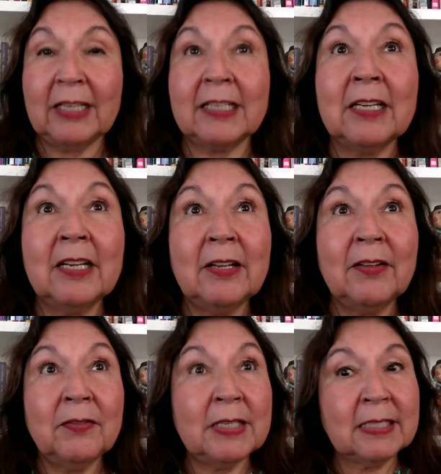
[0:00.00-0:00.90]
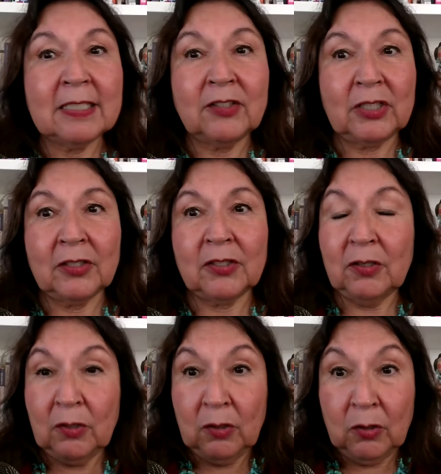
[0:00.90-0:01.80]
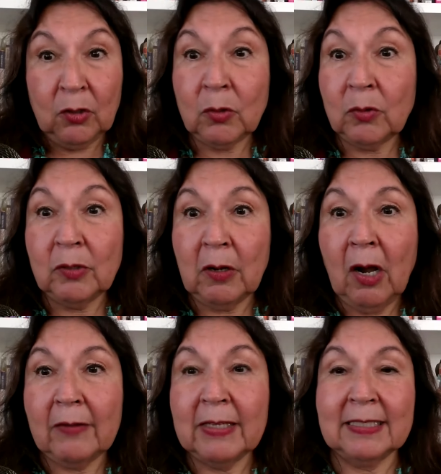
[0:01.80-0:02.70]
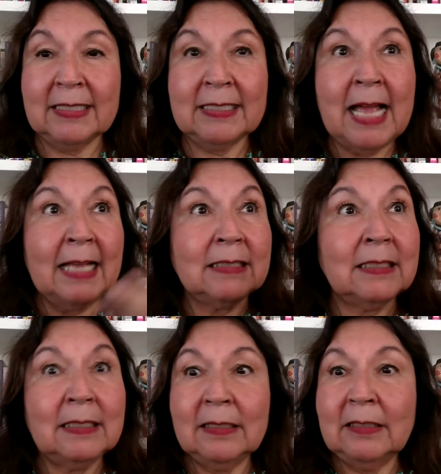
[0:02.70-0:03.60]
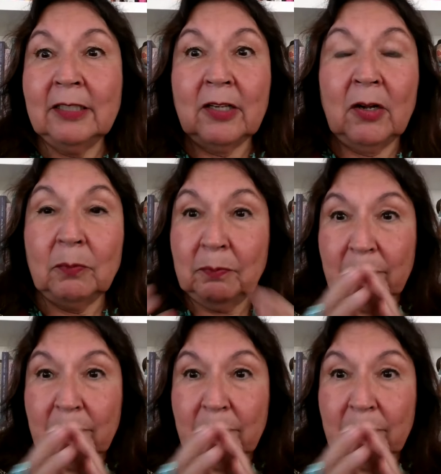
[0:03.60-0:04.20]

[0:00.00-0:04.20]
Like, this is just who we are. This is not, you know,